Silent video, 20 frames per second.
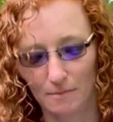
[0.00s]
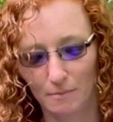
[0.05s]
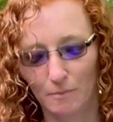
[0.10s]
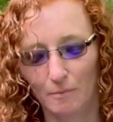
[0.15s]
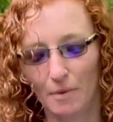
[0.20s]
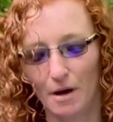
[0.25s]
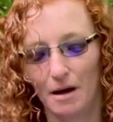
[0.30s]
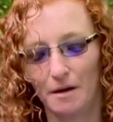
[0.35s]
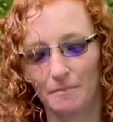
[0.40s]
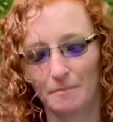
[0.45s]

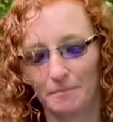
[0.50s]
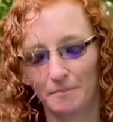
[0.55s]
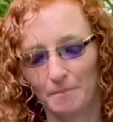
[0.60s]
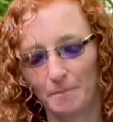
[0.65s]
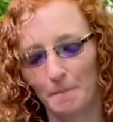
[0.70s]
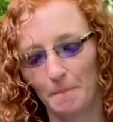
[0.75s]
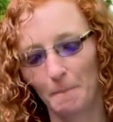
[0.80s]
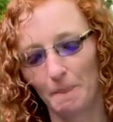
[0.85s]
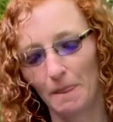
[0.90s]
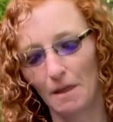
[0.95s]
But
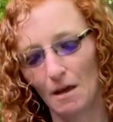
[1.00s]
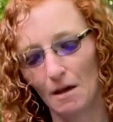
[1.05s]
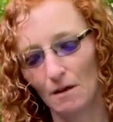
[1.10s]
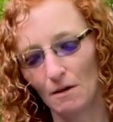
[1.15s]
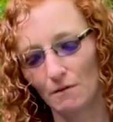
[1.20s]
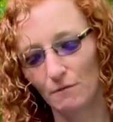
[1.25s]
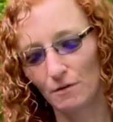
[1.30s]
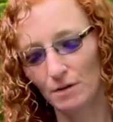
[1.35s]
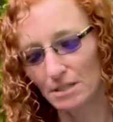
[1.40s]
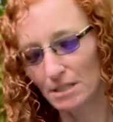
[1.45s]

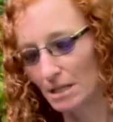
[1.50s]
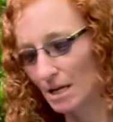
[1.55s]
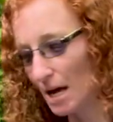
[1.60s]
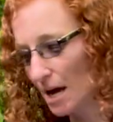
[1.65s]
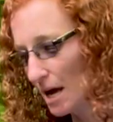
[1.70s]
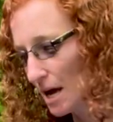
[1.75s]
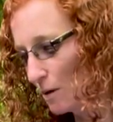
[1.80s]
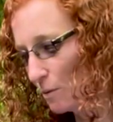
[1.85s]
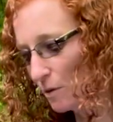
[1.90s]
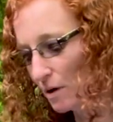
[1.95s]
for
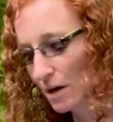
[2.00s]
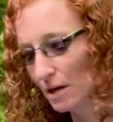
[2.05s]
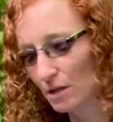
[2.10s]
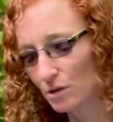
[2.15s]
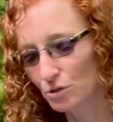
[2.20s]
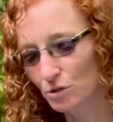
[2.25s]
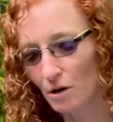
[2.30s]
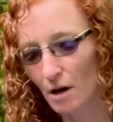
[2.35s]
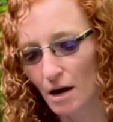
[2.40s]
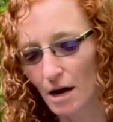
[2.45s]
today we're going to
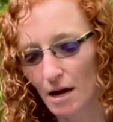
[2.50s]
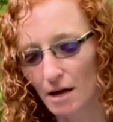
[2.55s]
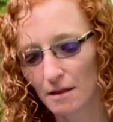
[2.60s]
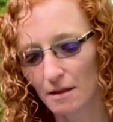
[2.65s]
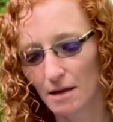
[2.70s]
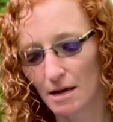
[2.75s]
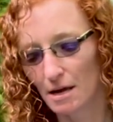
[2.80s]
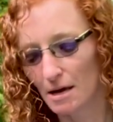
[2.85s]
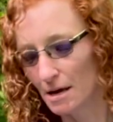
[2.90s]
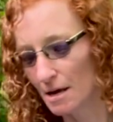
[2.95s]
try
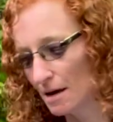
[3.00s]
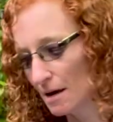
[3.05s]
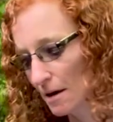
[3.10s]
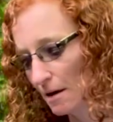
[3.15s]
the